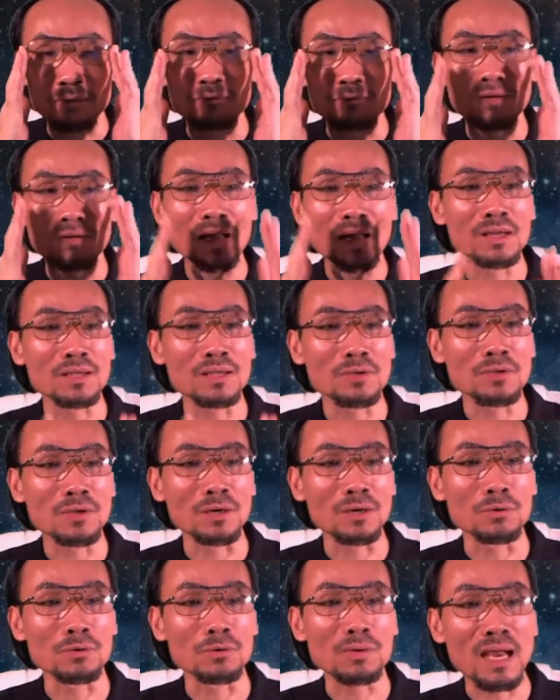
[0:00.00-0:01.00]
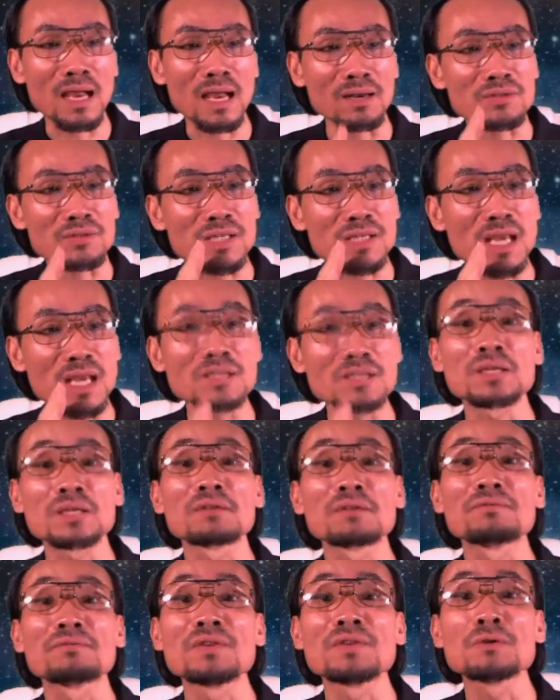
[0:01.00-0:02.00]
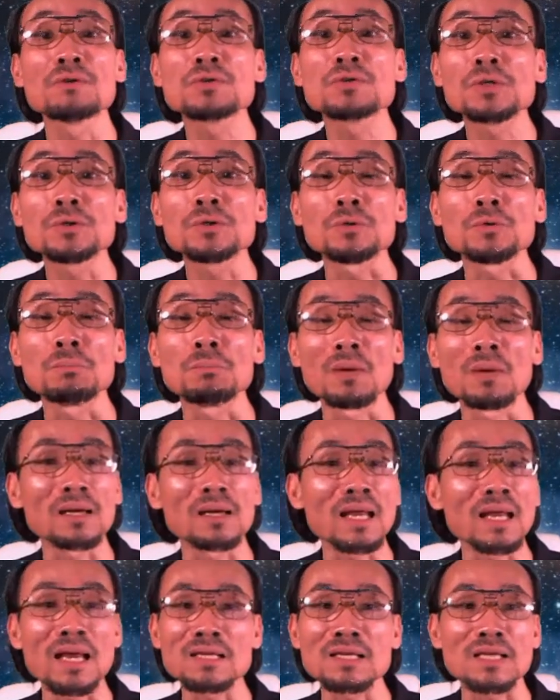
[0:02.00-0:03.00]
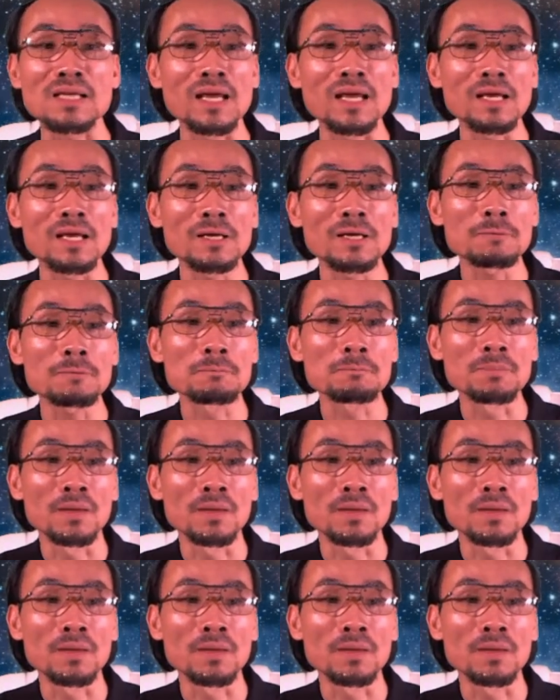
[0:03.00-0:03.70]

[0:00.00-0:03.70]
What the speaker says: very kind of sensitive view too. But like I say,